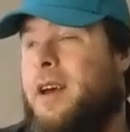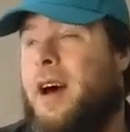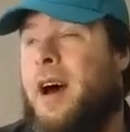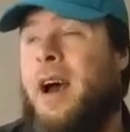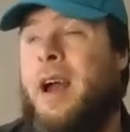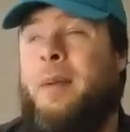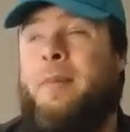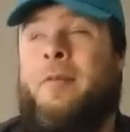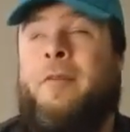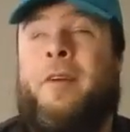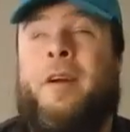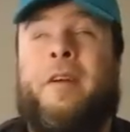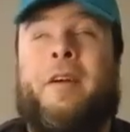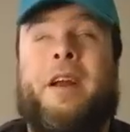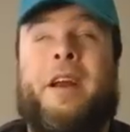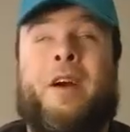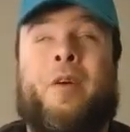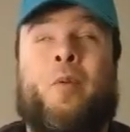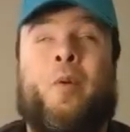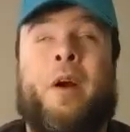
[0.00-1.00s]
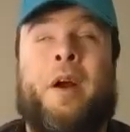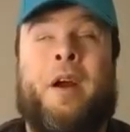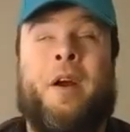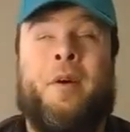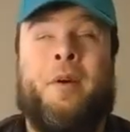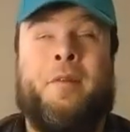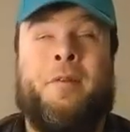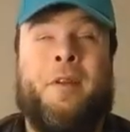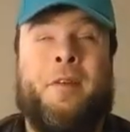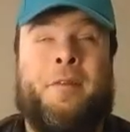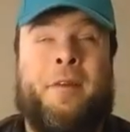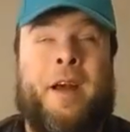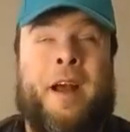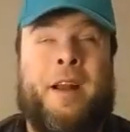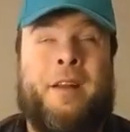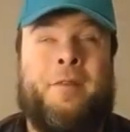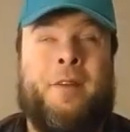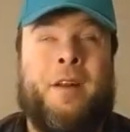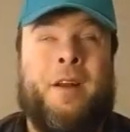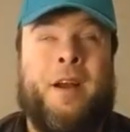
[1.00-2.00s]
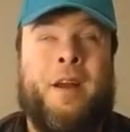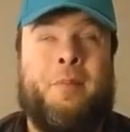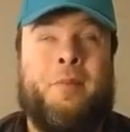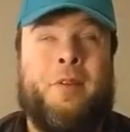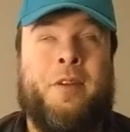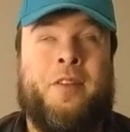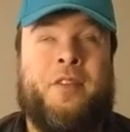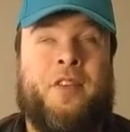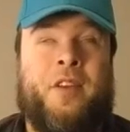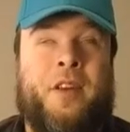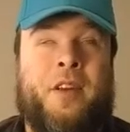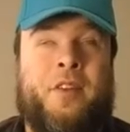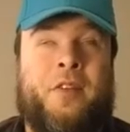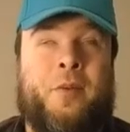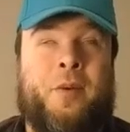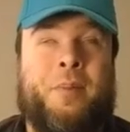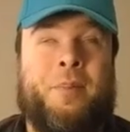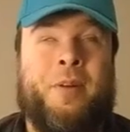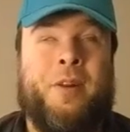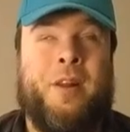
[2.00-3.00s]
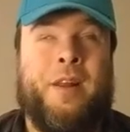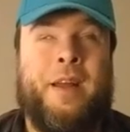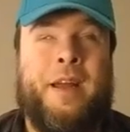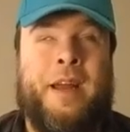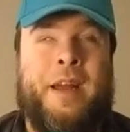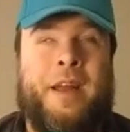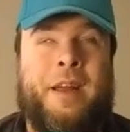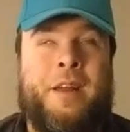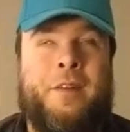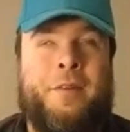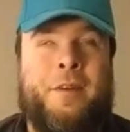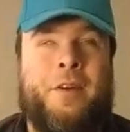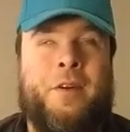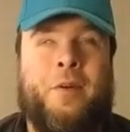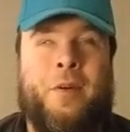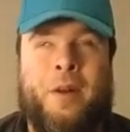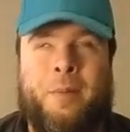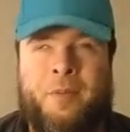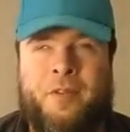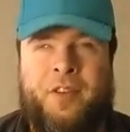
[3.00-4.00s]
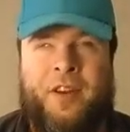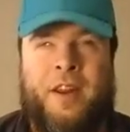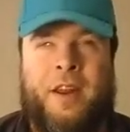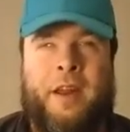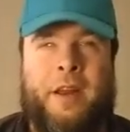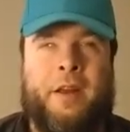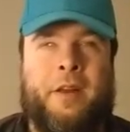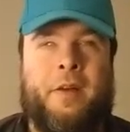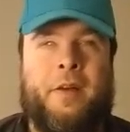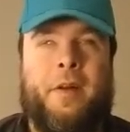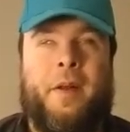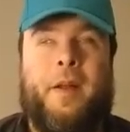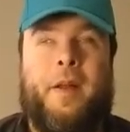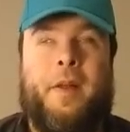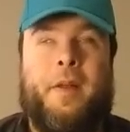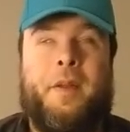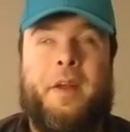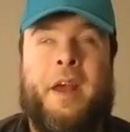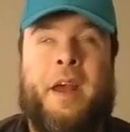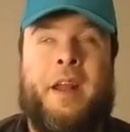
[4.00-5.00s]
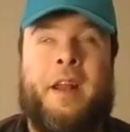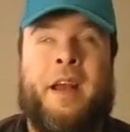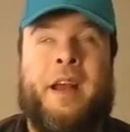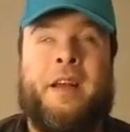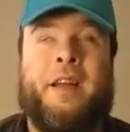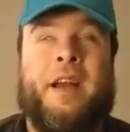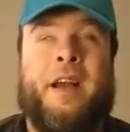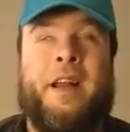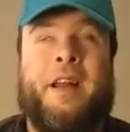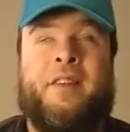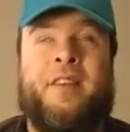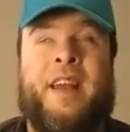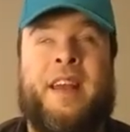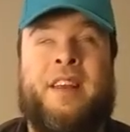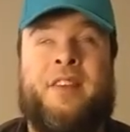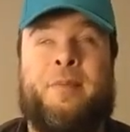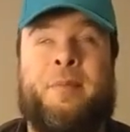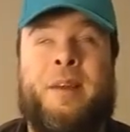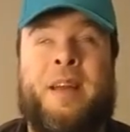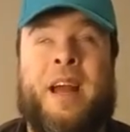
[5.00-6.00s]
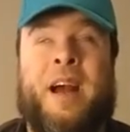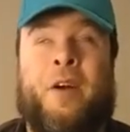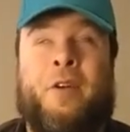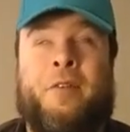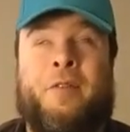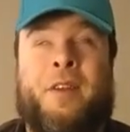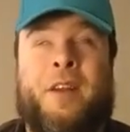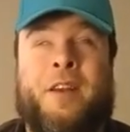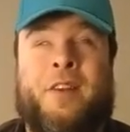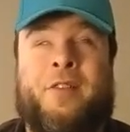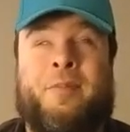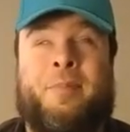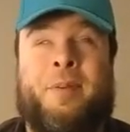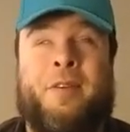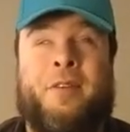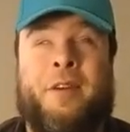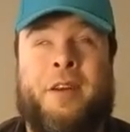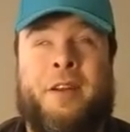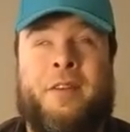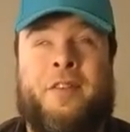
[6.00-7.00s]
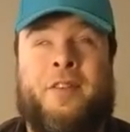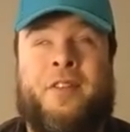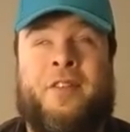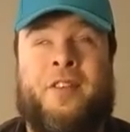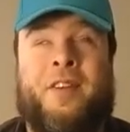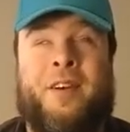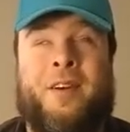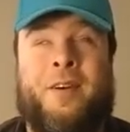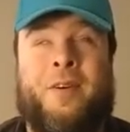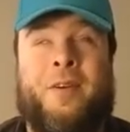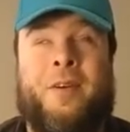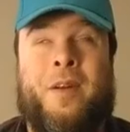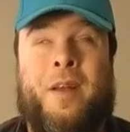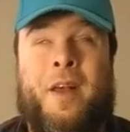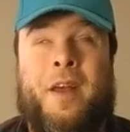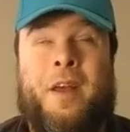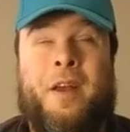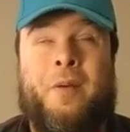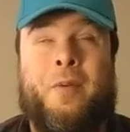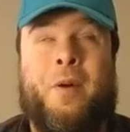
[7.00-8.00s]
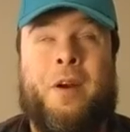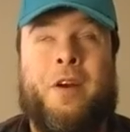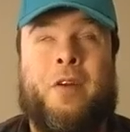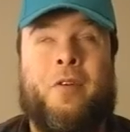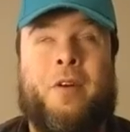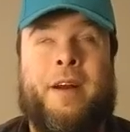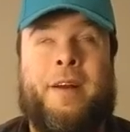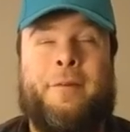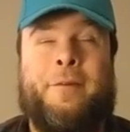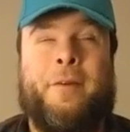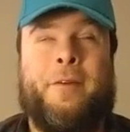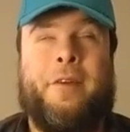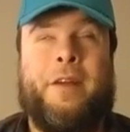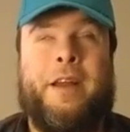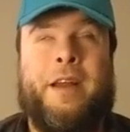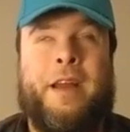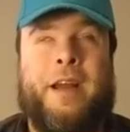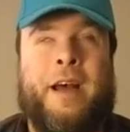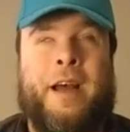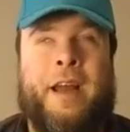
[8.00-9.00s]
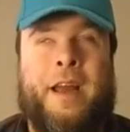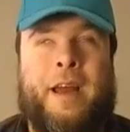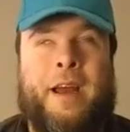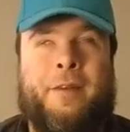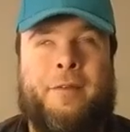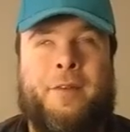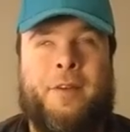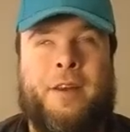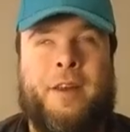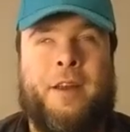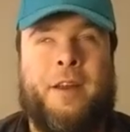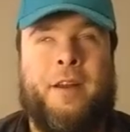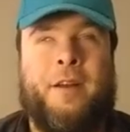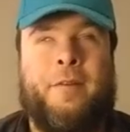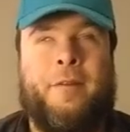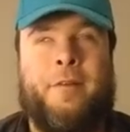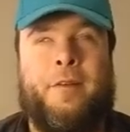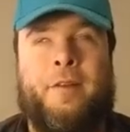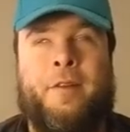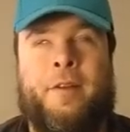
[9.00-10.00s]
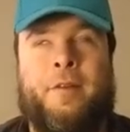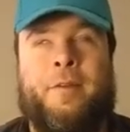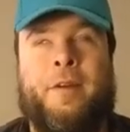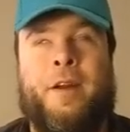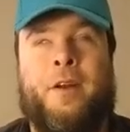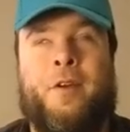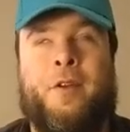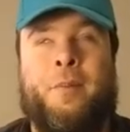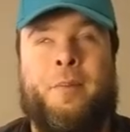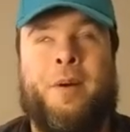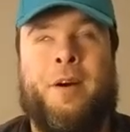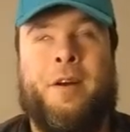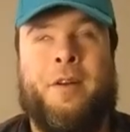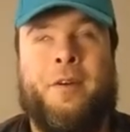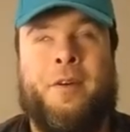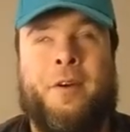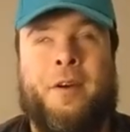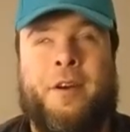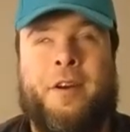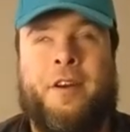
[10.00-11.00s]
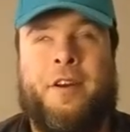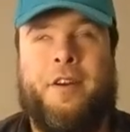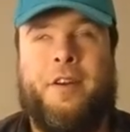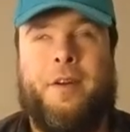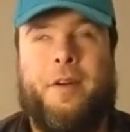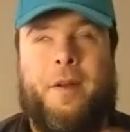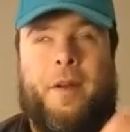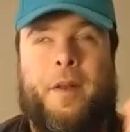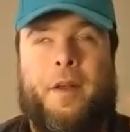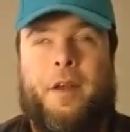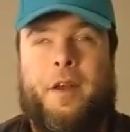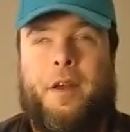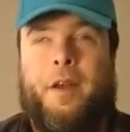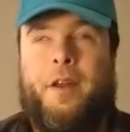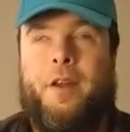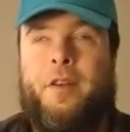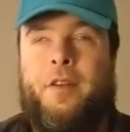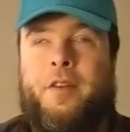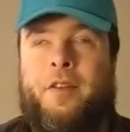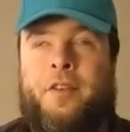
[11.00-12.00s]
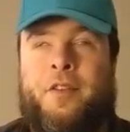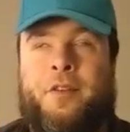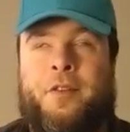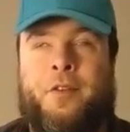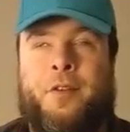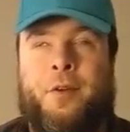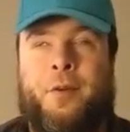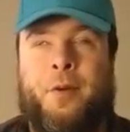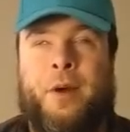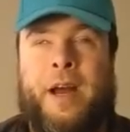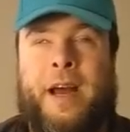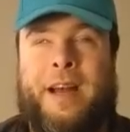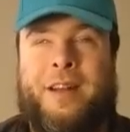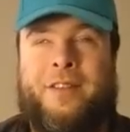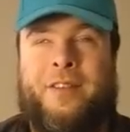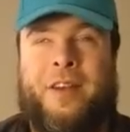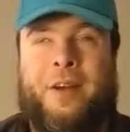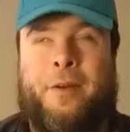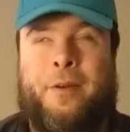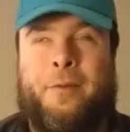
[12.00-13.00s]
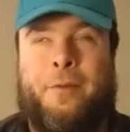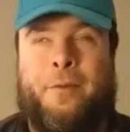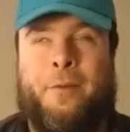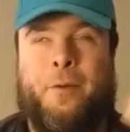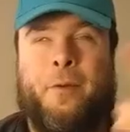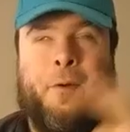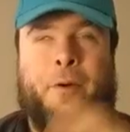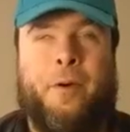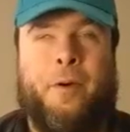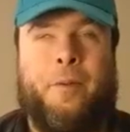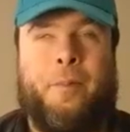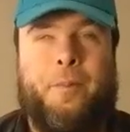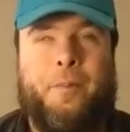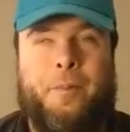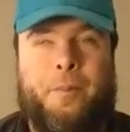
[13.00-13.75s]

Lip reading: I am very aware of the fact that I am listening to a play, if you know what I'm saying. And that kind of takes me out of the experience. So, regretfully, I have to give The Veiled Monarch 2 hats out of 4.